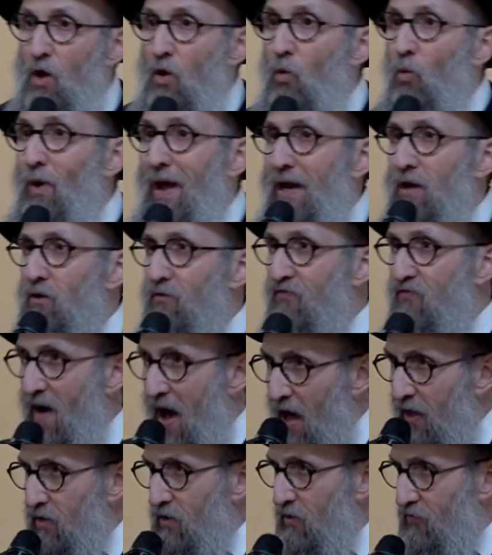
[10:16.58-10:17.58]
When her
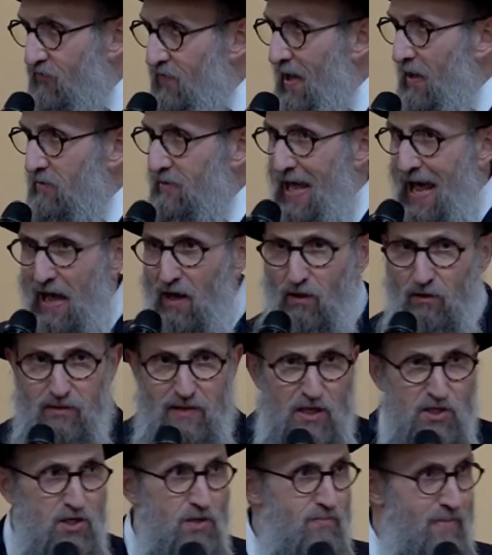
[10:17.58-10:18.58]
father found out
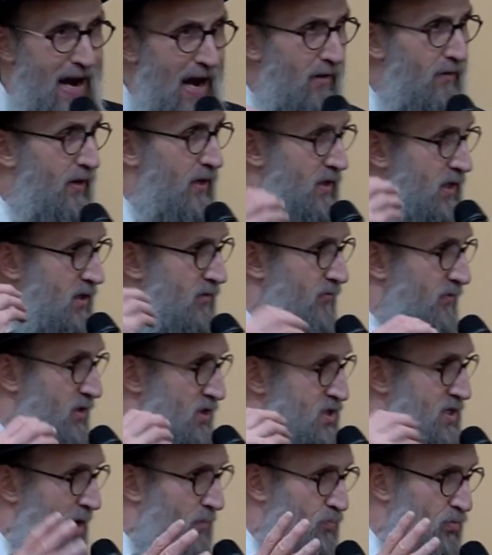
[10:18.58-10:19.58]
that she married Akiva the
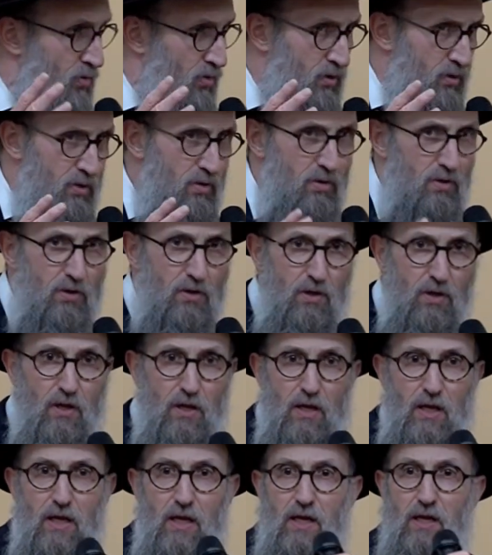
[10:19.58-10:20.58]
shepherd,
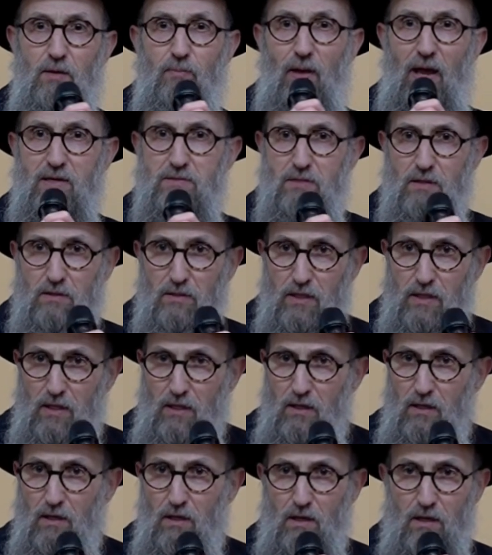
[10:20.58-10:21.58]
he
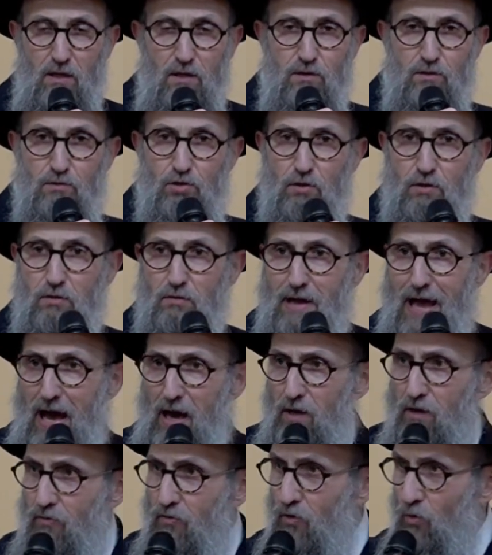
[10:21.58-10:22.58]
basically took her
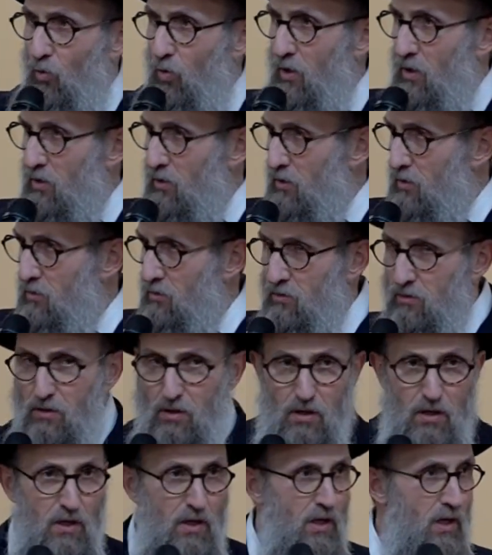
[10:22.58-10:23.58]
out of her will.
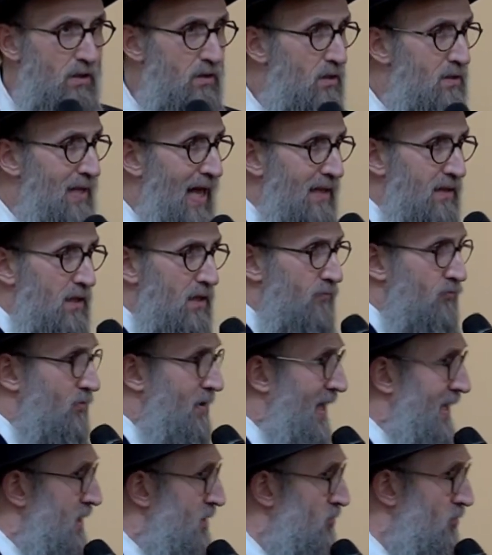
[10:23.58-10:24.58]
He did not give her
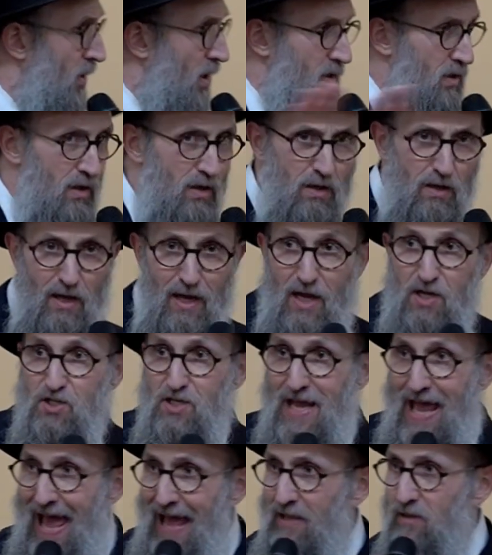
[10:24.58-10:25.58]
any money, and
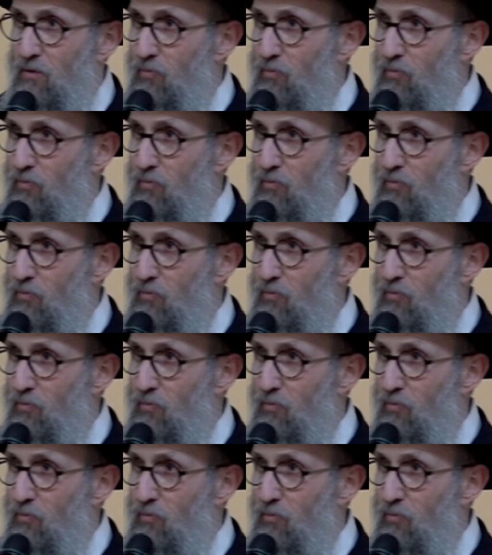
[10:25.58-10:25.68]
she had